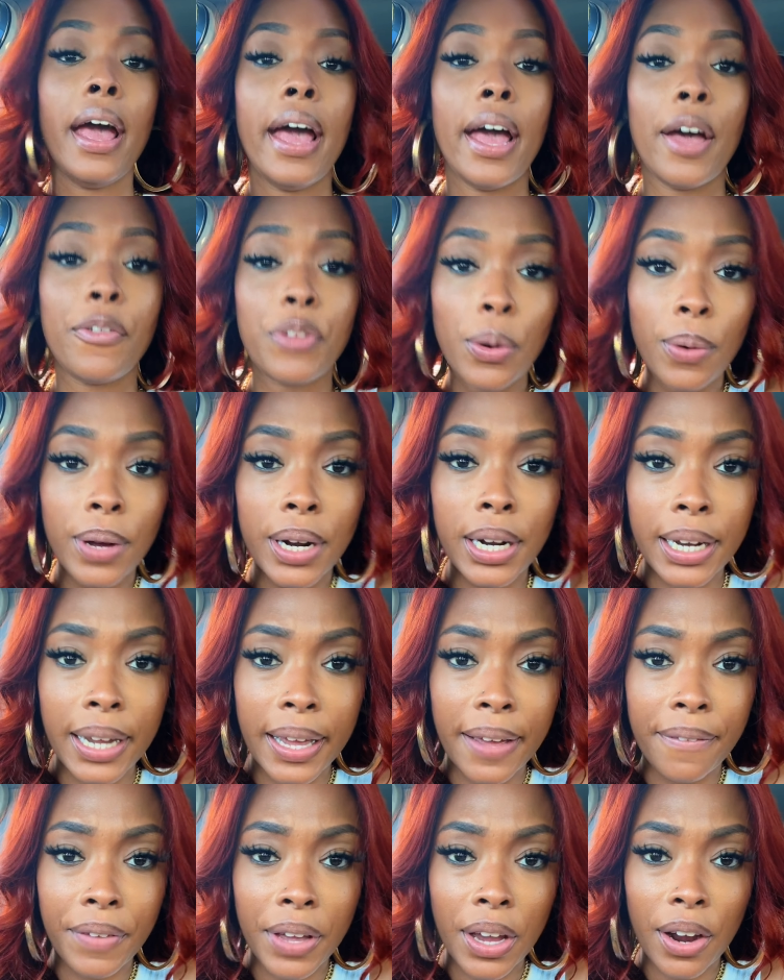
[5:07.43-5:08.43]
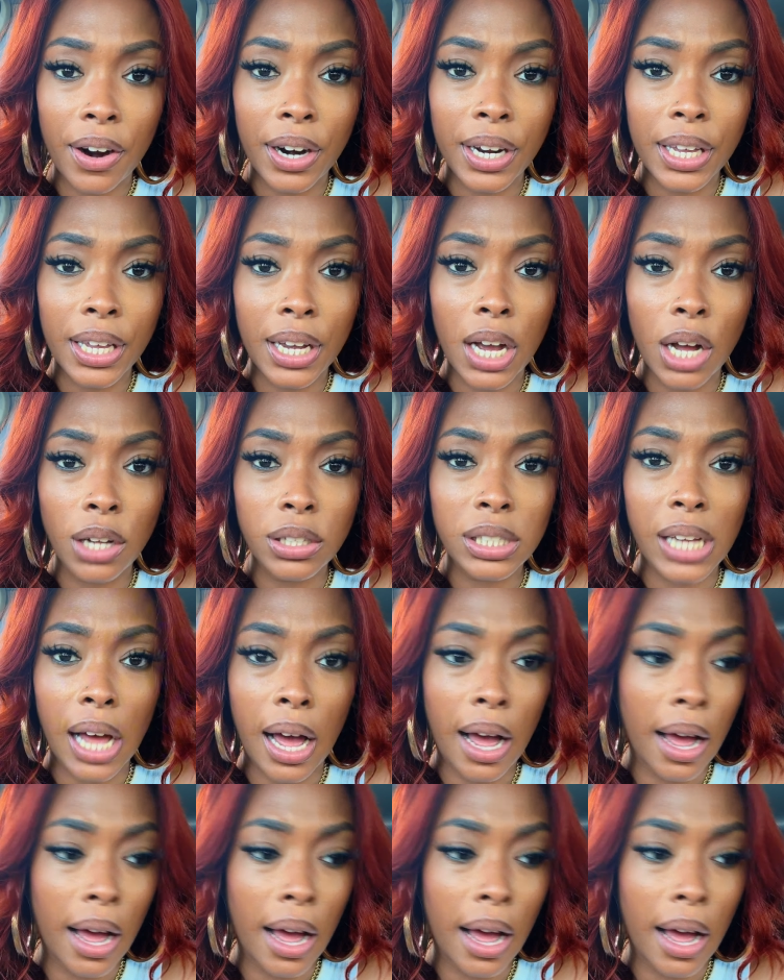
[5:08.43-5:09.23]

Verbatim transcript: If you in the DMV area, go to